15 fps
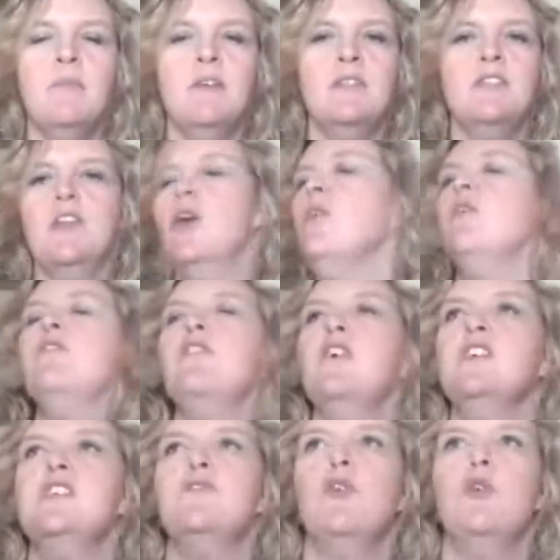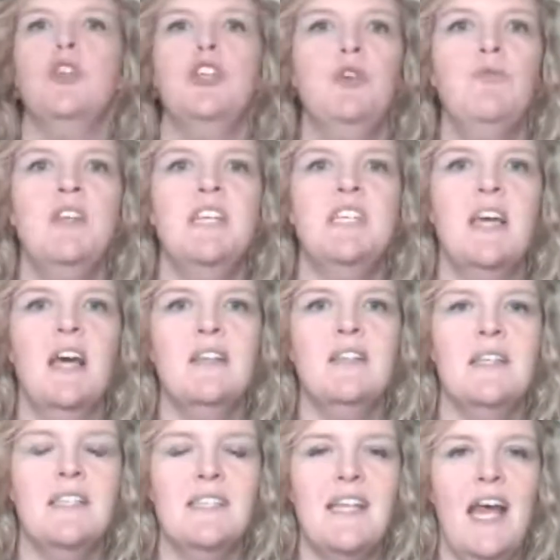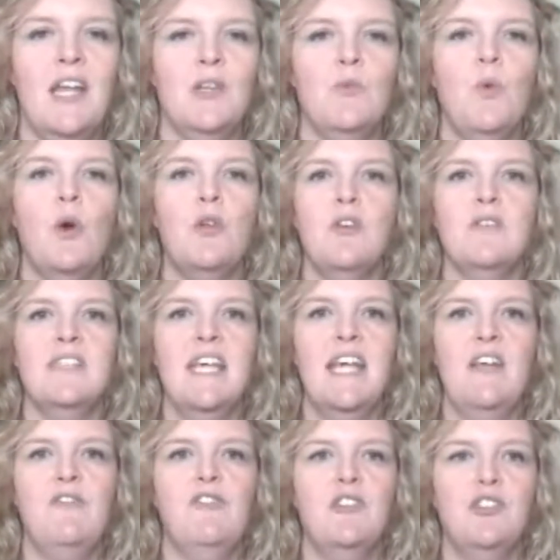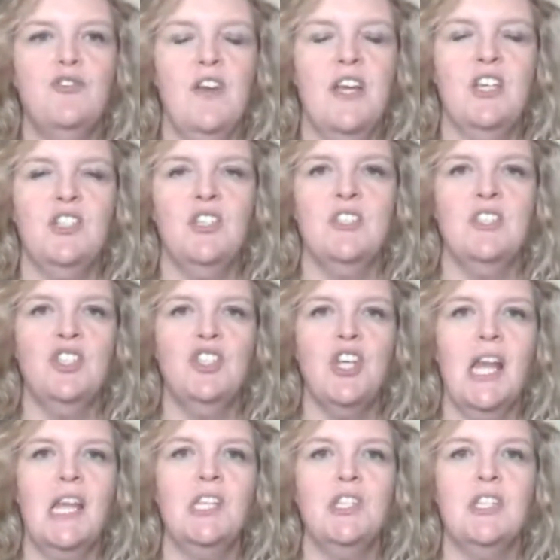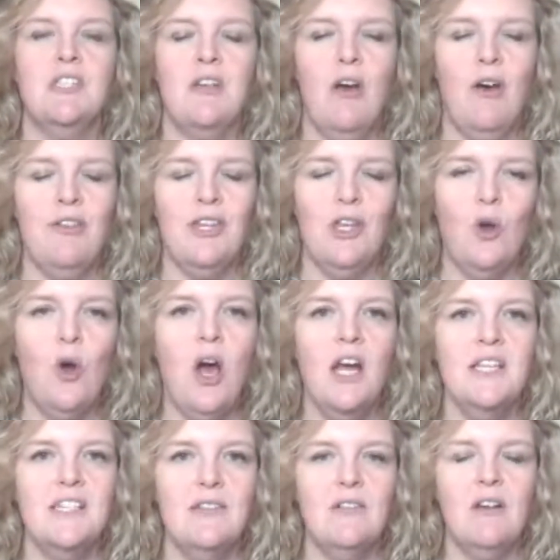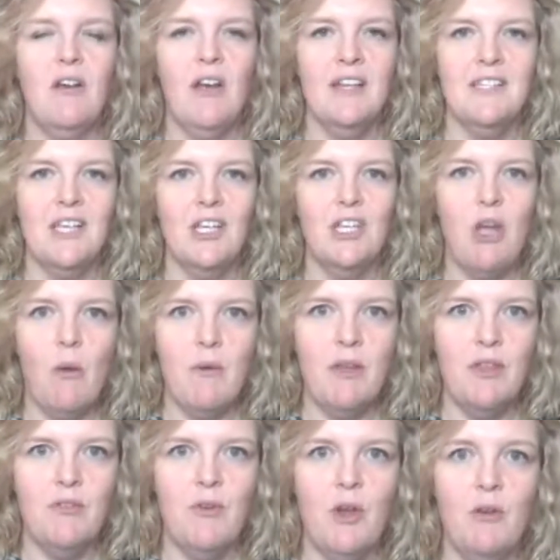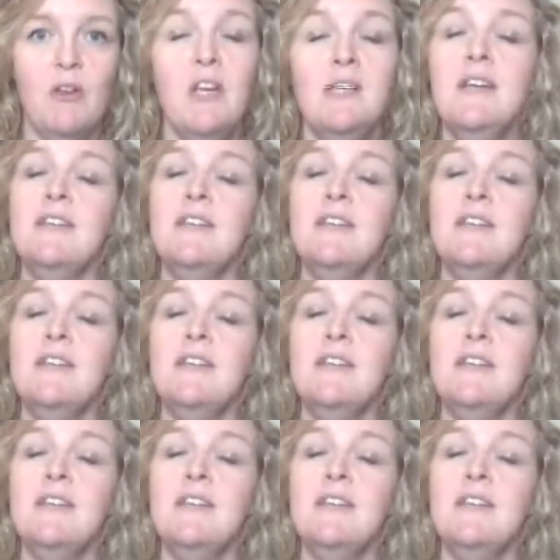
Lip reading: So first of all, you need to understand what those key frustrations and challenges are that your ideal clients are going through.